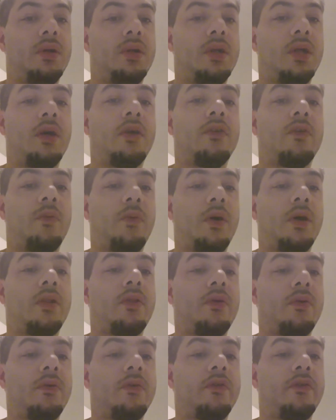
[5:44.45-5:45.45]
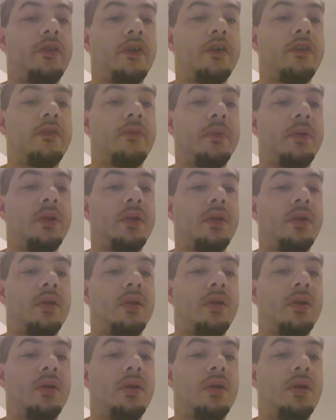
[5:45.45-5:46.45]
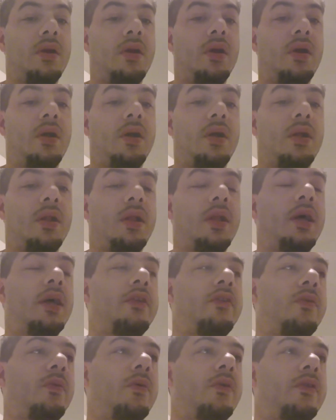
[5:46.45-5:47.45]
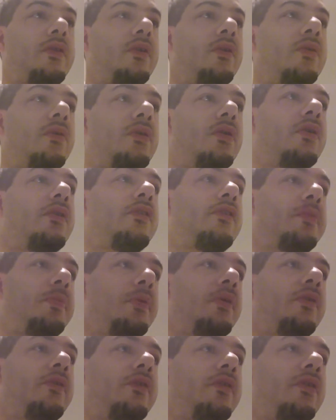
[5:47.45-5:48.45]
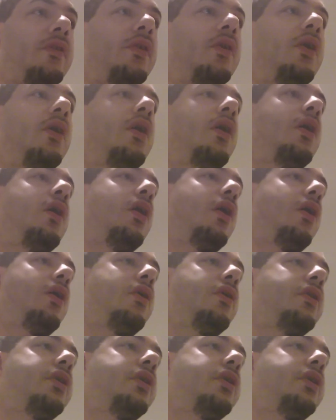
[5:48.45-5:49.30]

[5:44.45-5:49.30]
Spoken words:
That was the white throne judgment. And the last one was a nuclear explosion. All